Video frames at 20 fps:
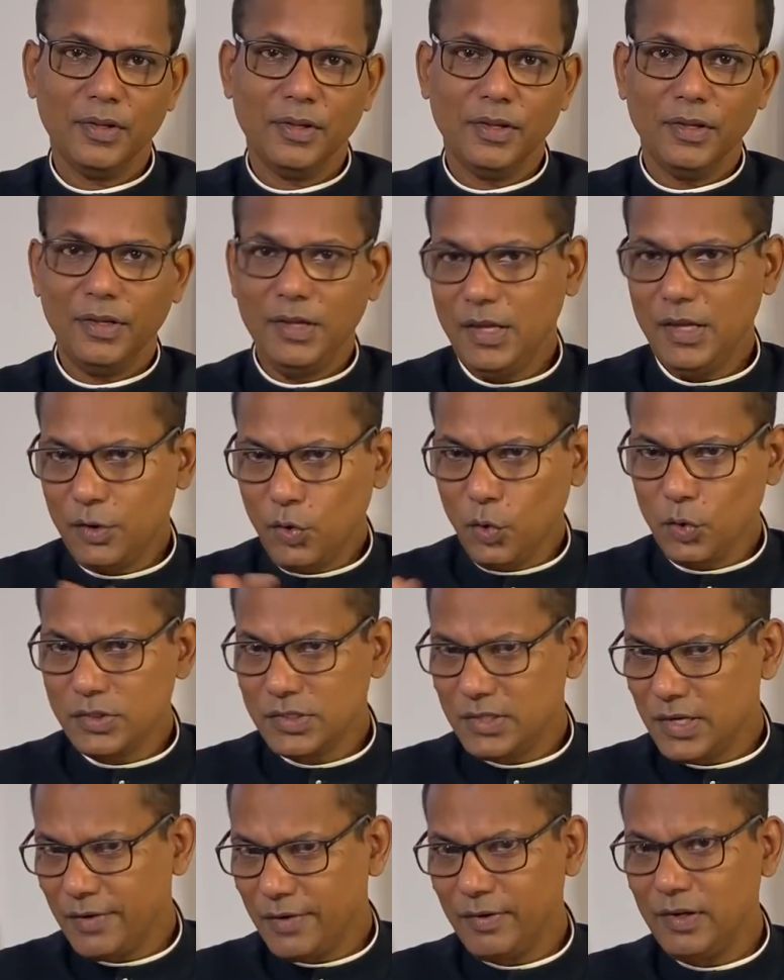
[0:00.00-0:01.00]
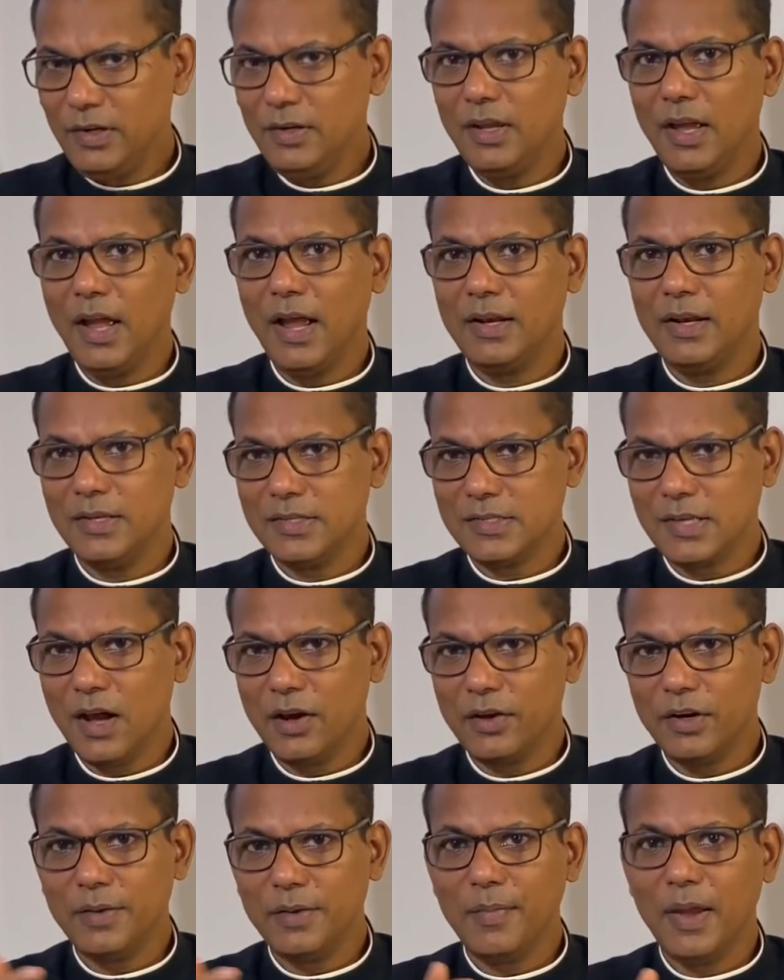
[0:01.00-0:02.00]
He quotes David and his
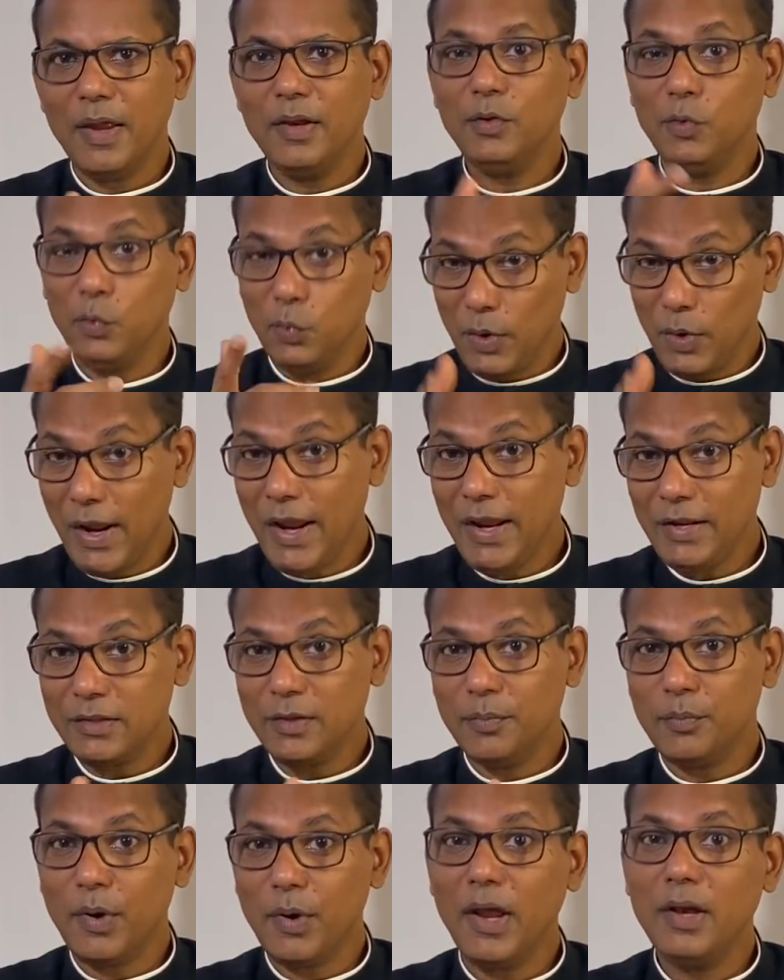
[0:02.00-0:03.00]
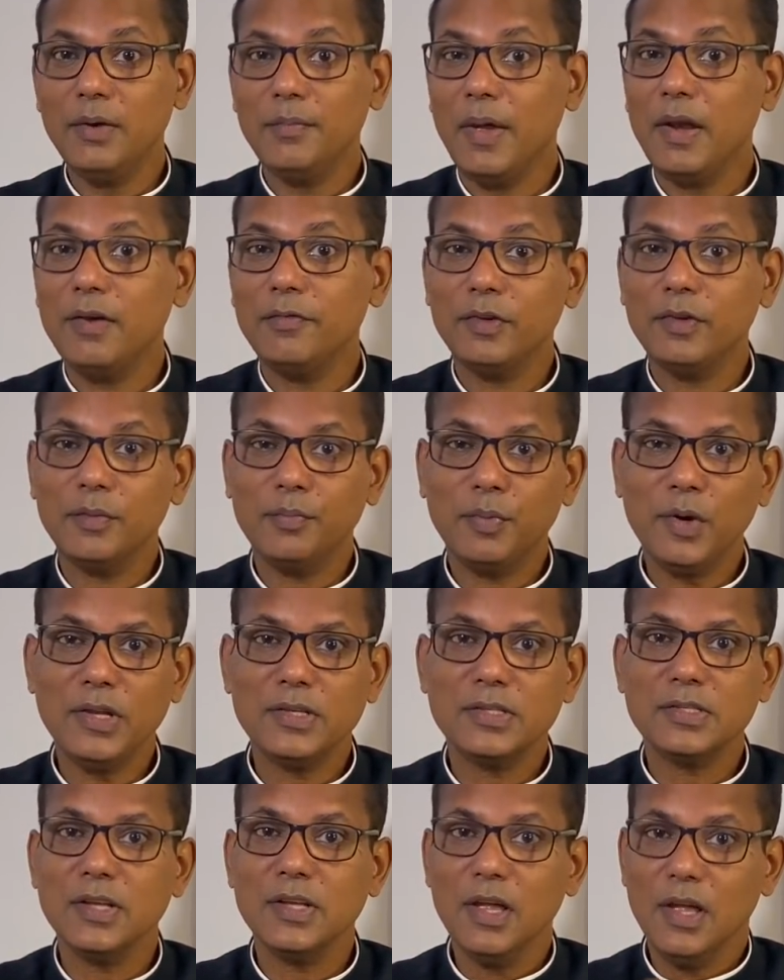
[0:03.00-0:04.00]
hungry men who ate the bread meant for the
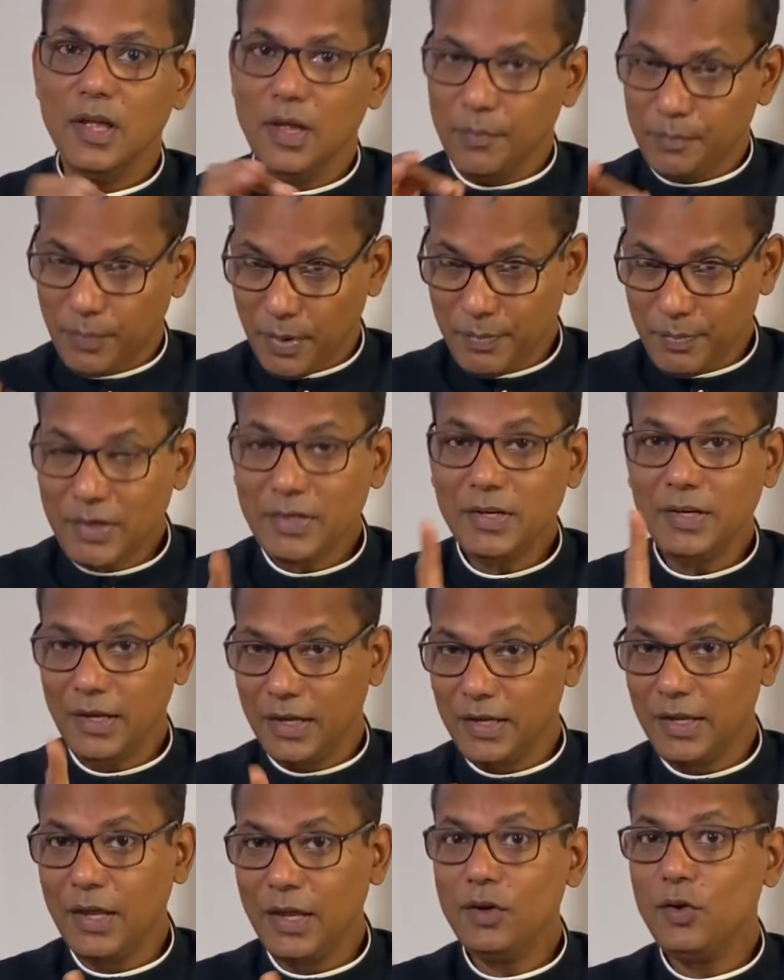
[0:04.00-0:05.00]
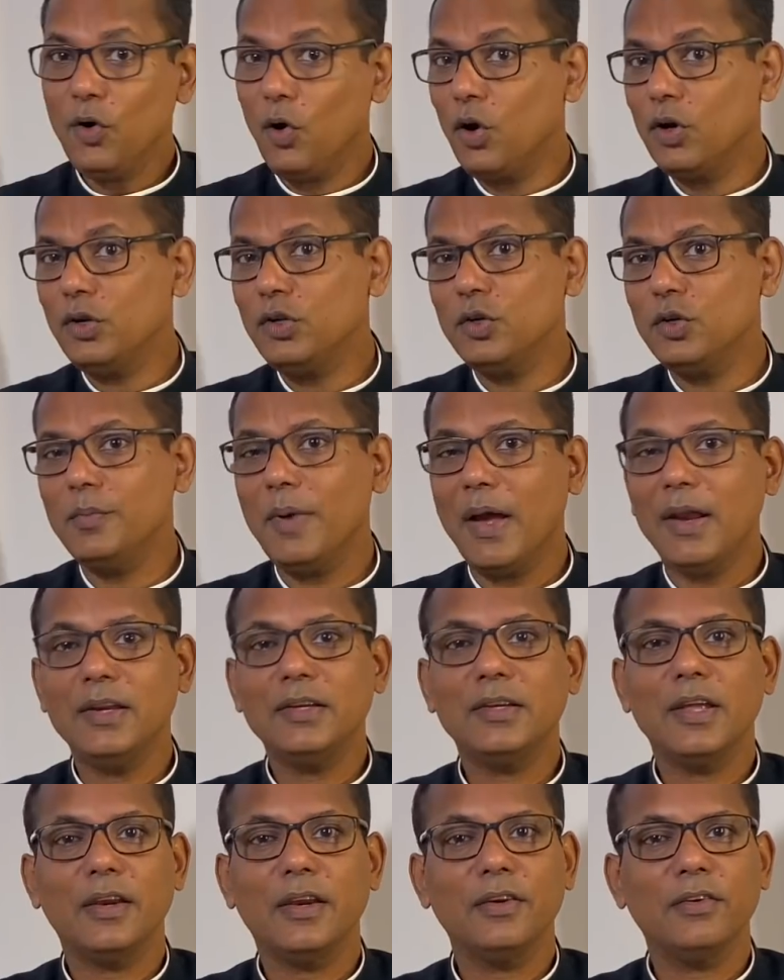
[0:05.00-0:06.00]
priests, permitted again on
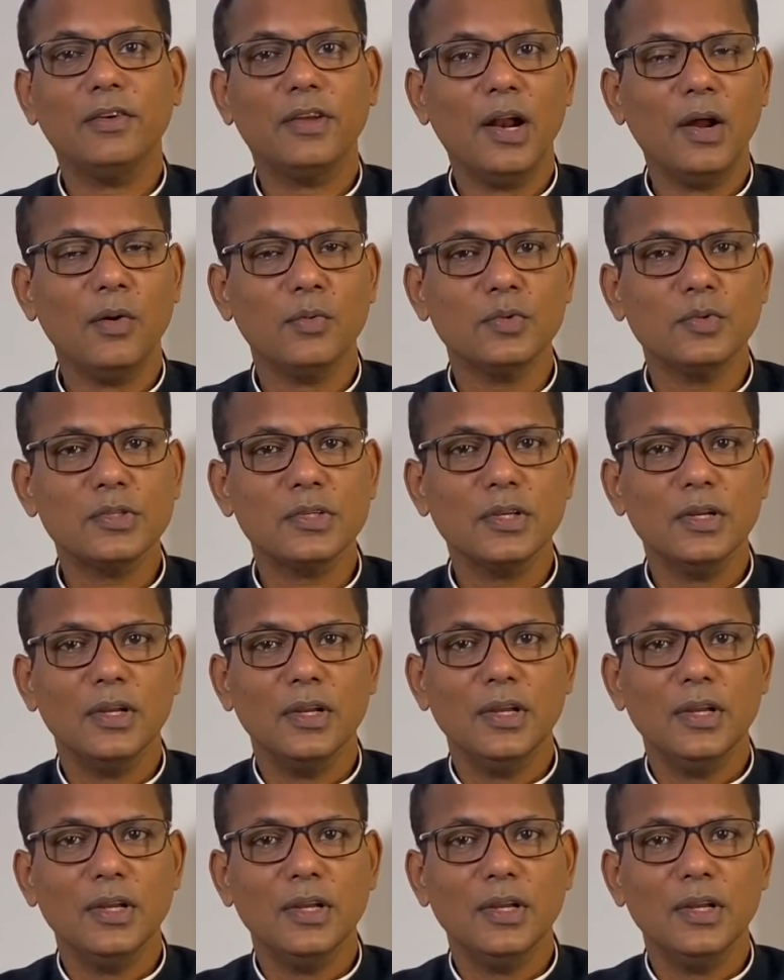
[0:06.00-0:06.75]
humanitarian grounds.